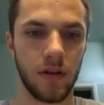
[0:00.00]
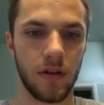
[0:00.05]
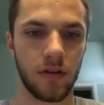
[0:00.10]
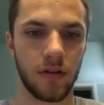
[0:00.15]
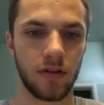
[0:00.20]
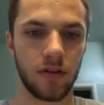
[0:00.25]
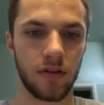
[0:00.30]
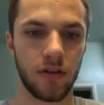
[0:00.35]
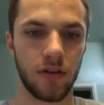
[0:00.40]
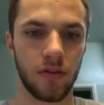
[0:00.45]

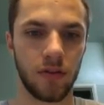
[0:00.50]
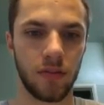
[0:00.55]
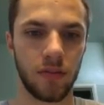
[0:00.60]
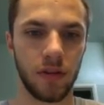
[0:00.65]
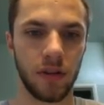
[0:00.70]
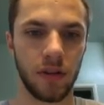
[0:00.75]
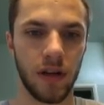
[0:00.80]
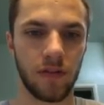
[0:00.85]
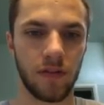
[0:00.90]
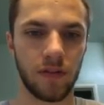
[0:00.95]
So you would
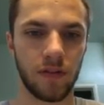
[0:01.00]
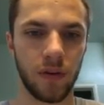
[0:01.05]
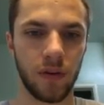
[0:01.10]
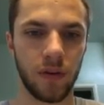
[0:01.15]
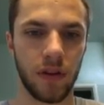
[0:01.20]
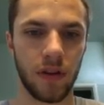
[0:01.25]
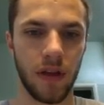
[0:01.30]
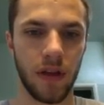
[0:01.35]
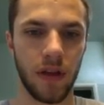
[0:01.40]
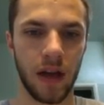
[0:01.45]
be left
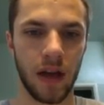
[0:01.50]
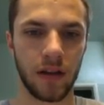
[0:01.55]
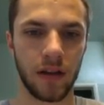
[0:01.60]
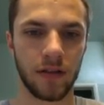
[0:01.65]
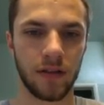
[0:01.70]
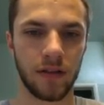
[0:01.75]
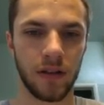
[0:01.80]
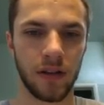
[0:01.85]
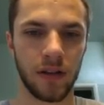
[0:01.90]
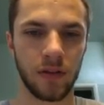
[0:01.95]
with
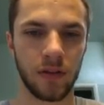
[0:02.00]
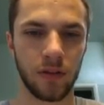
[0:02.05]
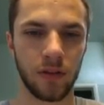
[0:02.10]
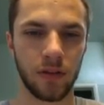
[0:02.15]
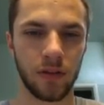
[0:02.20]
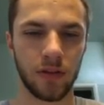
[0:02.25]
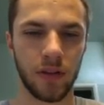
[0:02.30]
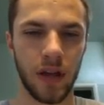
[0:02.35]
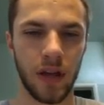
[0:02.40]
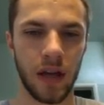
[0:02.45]
x
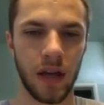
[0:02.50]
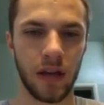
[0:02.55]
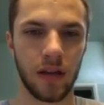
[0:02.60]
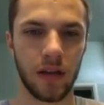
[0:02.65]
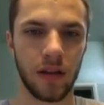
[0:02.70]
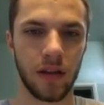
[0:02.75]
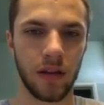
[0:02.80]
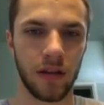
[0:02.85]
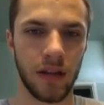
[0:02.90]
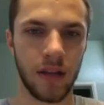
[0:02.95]
equals 8.
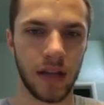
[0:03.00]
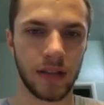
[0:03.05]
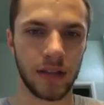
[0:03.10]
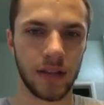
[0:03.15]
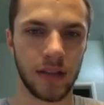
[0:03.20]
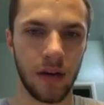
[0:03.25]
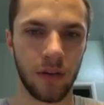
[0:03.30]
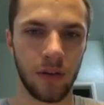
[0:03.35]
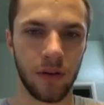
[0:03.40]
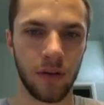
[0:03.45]
That's
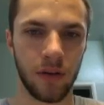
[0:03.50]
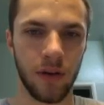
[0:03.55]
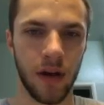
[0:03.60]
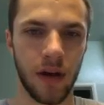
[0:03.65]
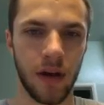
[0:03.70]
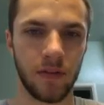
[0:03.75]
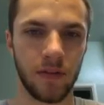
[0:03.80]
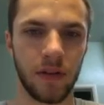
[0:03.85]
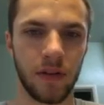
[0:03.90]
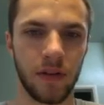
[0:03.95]
how we
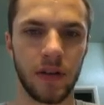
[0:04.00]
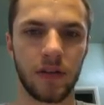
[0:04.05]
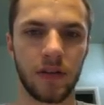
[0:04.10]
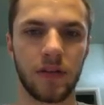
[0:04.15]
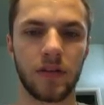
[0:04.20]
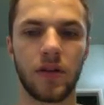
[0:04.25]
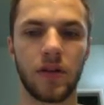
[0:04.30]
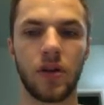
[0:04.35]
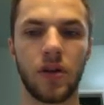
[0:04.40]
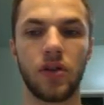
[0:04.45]
arrived at
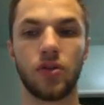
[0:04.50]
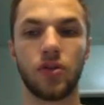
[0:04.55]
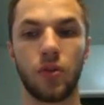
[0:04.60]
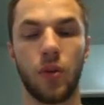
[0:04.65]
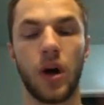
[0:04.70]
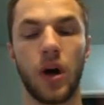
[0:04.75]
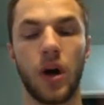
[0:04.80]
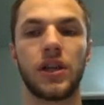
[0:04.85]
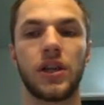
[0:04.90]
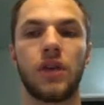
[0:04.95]
this. So
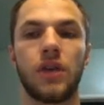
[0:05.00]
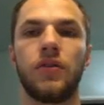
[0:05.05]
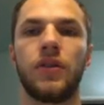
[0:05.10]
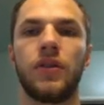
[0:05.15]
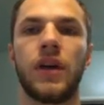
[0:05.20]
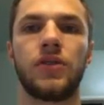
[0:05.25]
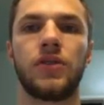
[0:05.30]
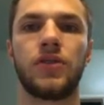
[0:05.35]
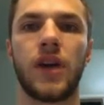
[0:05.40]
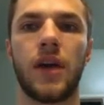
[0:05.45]
watch out for
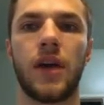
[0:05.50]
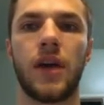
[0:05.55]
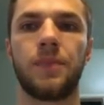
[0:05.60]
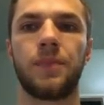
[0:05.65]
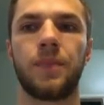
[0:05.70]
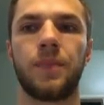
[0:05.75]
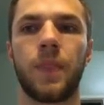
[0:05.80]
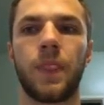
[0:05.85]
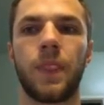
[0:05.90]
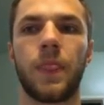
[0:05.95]
that trap.
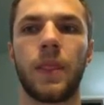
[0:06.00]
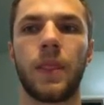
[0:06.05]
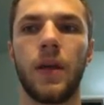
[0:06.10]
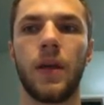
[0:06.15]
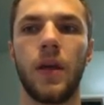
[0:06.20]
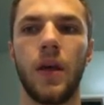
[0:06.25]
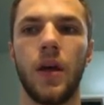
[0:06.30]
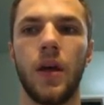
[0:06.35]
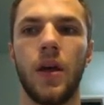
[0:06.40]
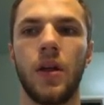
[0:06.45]

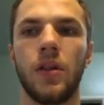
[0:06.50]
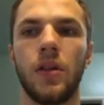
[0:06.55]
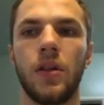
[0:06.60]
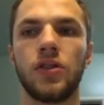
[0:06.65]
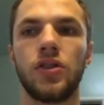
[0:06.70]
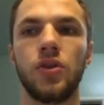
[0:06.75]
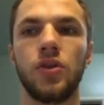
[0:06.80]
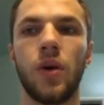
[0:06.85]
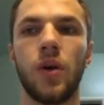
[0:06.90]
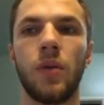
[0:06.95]

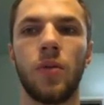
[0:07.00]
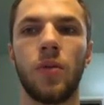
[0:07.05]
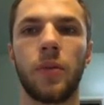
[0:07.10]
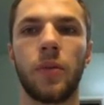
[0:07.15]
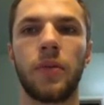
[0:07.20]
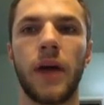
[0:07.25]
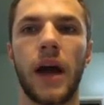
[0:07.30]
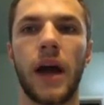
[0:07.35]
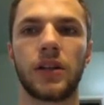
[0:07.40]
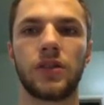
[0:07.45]
Let's do one more
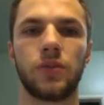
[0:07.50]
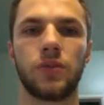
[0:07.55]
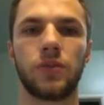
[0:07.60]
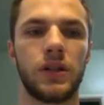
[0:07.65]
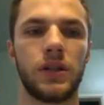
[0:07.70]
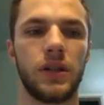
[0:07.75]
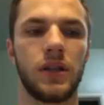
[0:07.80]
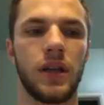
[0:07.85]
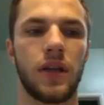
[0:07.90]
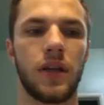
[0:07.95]
practice
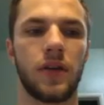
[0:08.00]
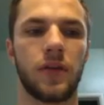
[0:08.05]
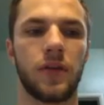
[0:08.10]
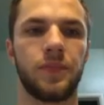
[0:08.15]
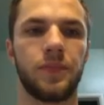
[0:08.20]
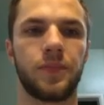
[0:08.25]
one together.